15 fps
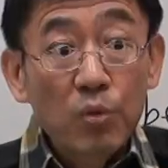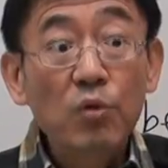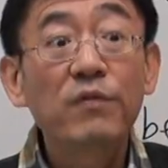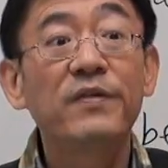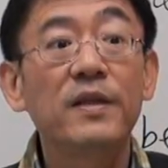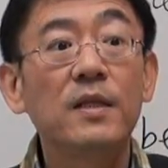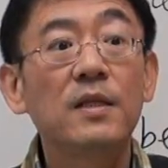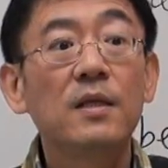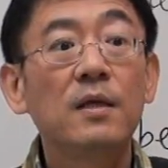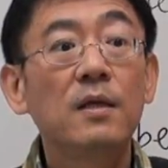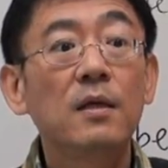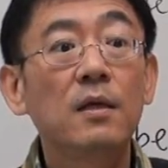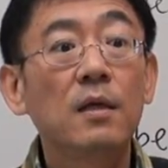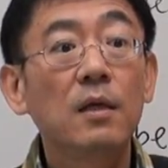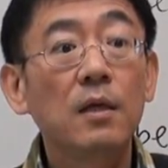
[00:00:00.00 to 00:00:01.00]
proven
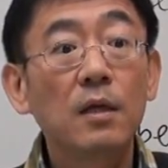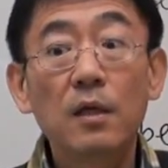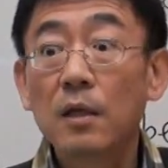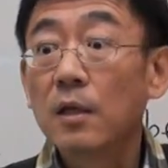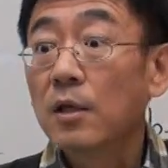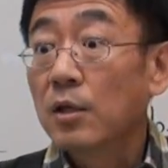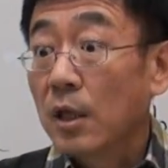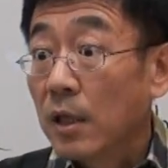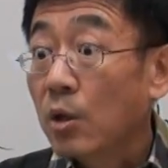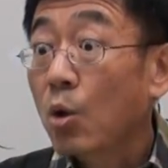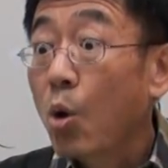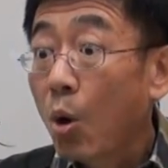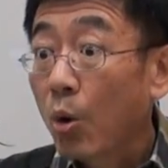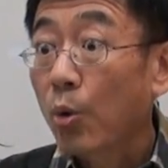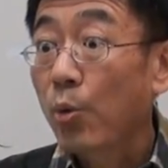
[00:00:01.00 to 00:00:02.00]
in the
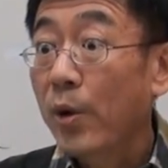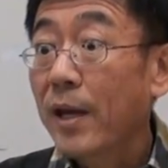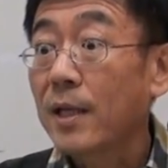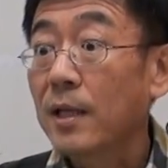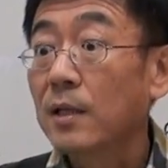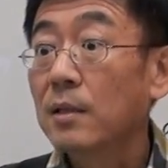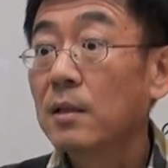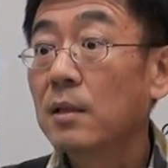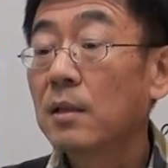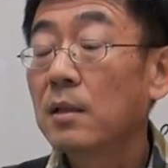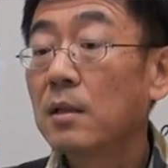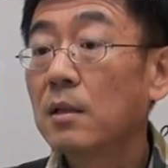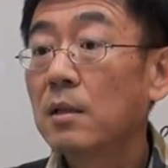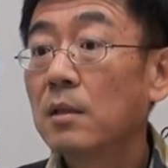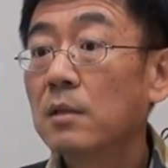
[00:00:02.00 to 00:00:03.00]
court already.
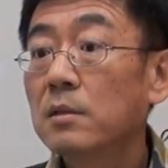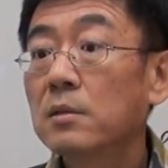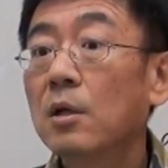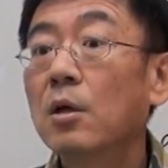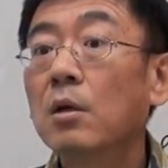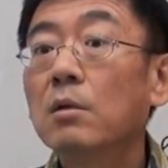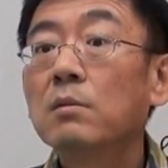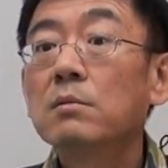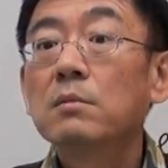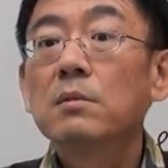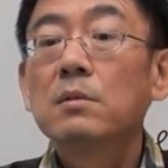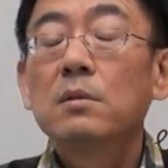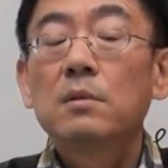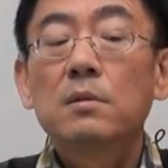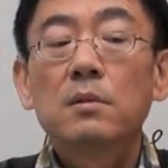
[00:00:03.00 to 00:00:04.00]
So
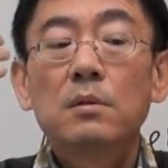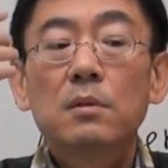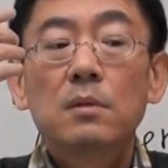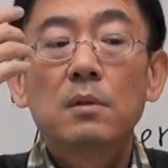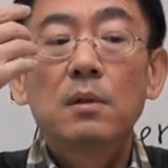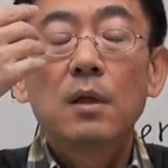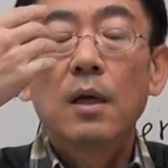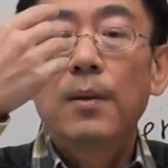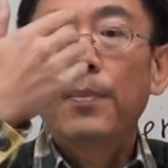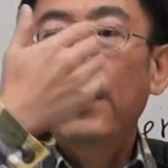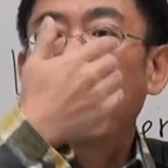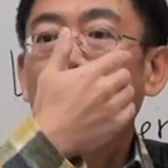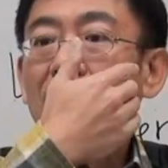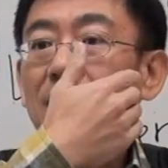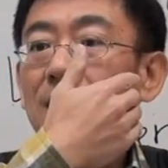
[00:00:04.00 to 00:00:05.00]

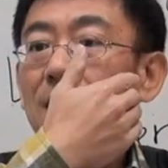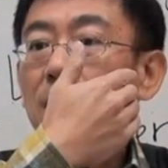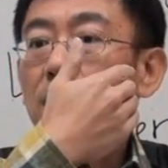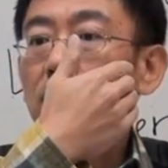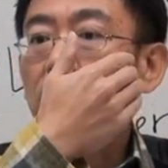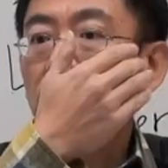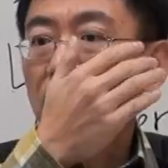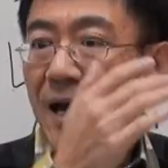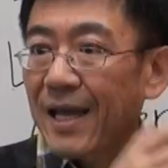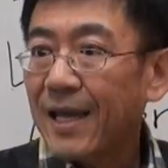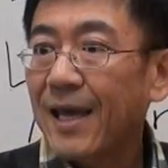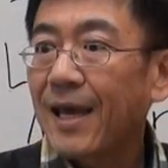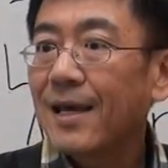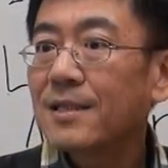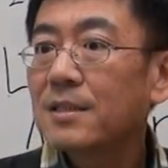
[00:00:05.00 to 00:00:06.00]
apply my
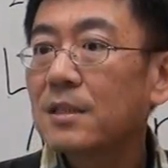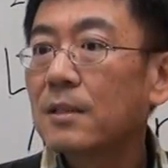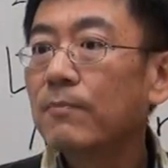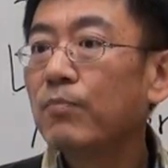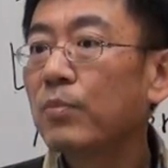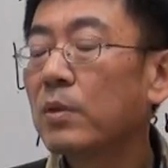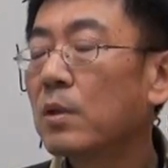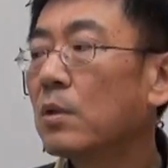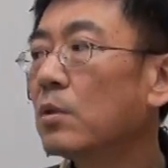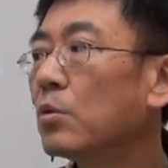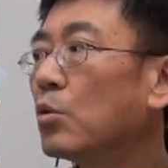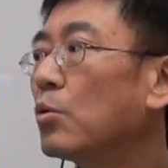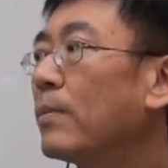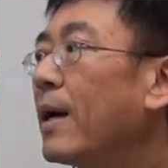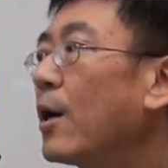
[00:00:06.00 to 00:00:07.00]
case
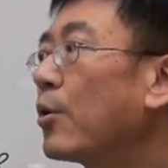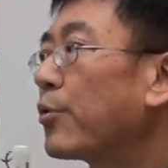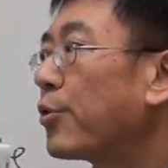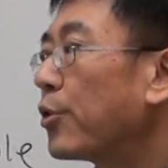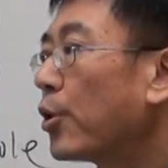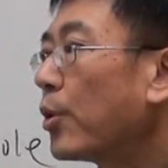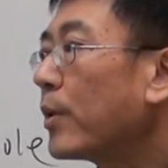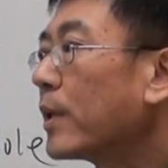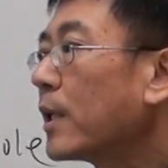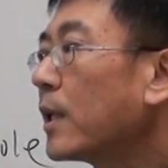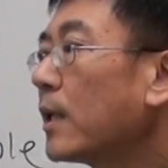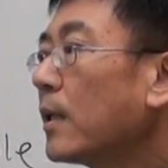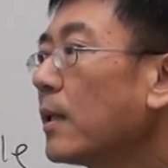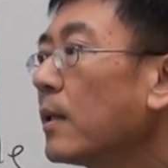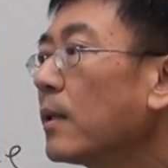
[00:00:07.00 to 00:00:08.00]
to my
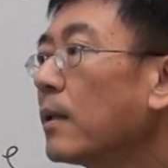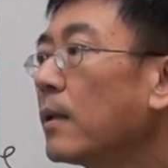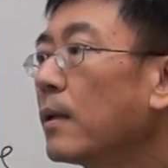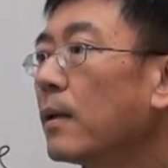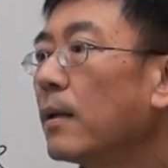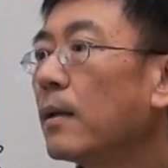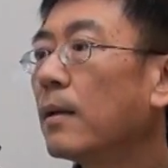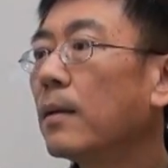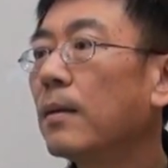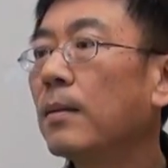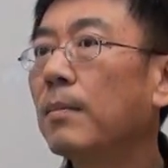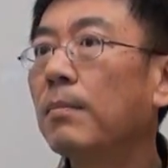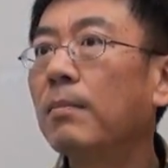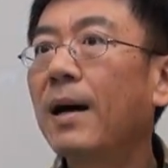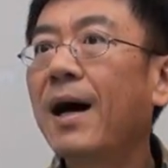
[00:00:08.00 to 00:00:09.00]
authority.
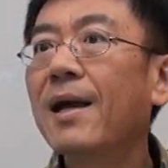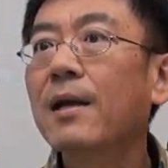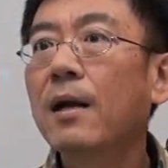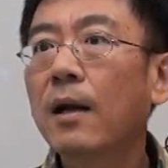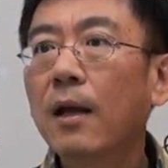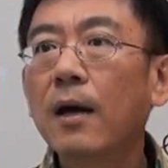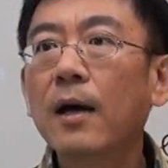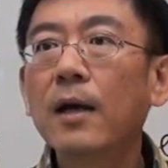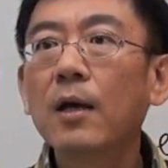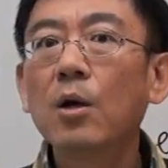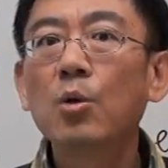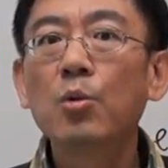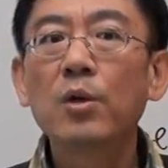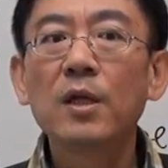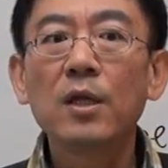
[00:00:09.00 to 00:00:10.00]
My client
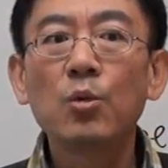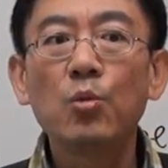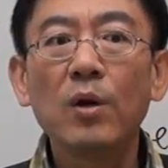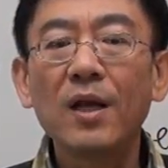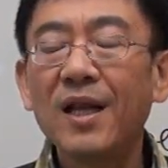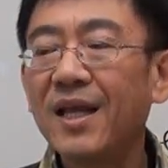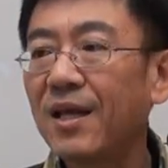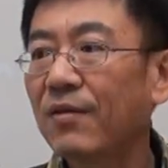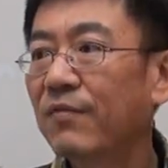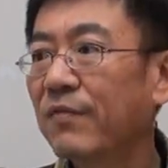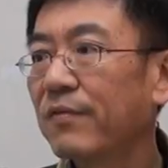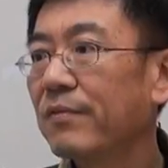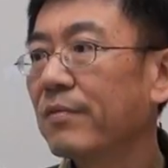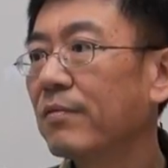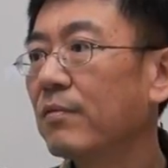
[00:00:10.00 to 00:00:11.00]
already
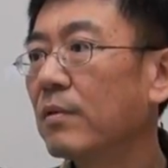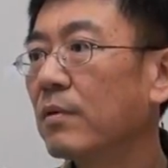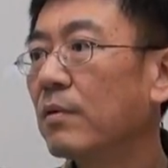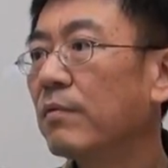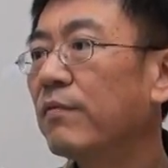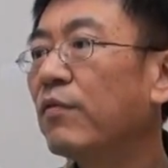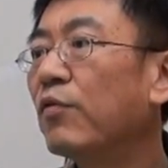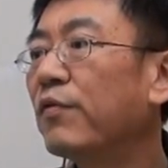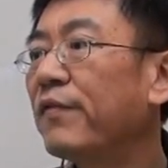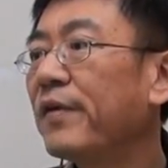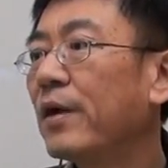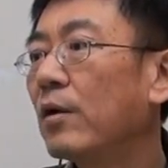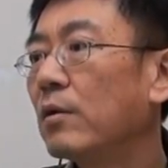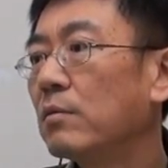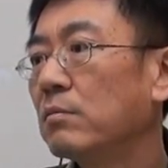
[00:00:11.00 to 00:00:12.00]

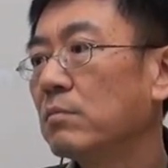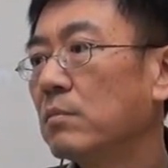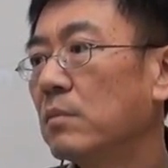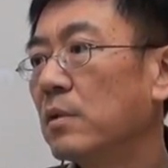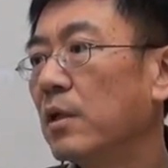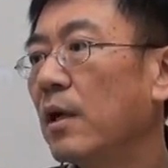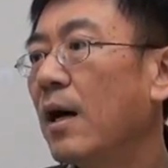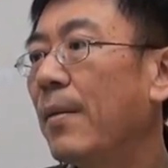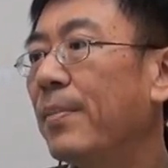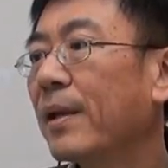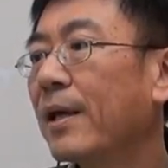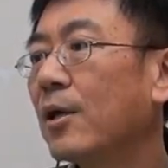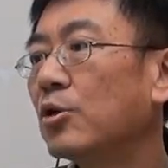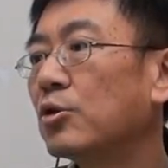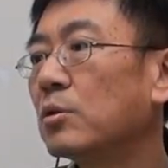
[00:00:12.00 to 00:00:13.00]
fulfill their
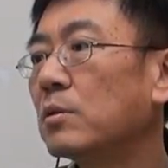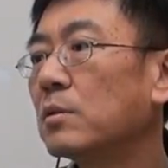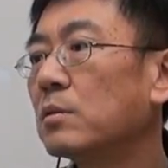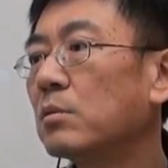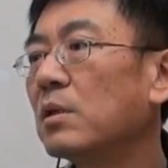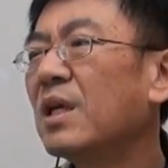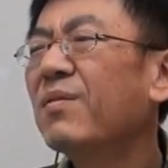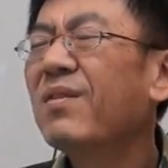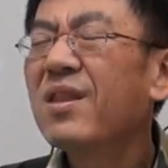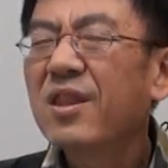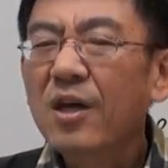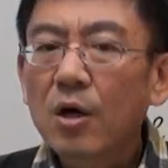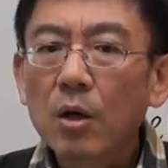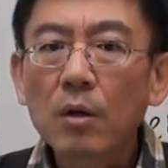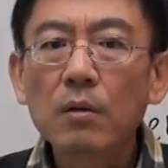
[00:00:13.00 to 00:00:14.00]
obligation. So even
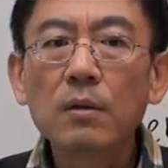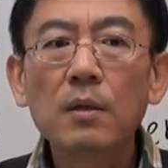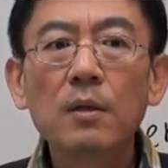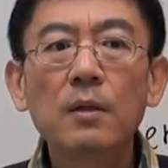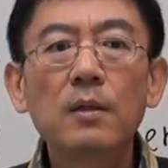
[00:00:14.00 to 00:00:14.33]
though